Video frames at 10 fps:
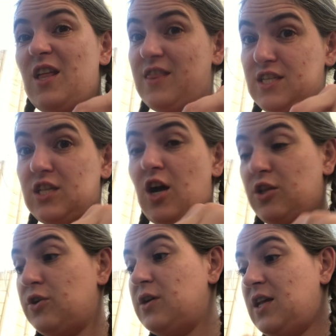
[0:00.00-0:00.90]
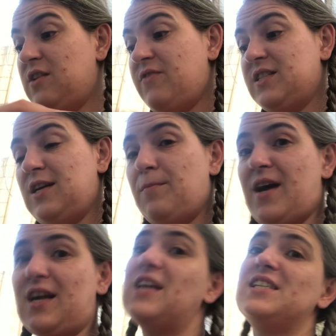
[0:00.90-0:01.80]
this color in the Fuzzy
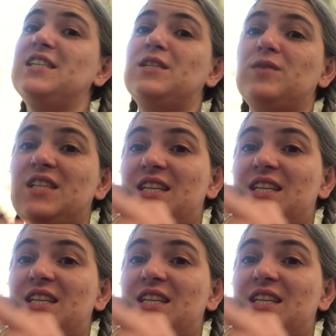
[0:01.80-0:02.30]
Alpaca because this was a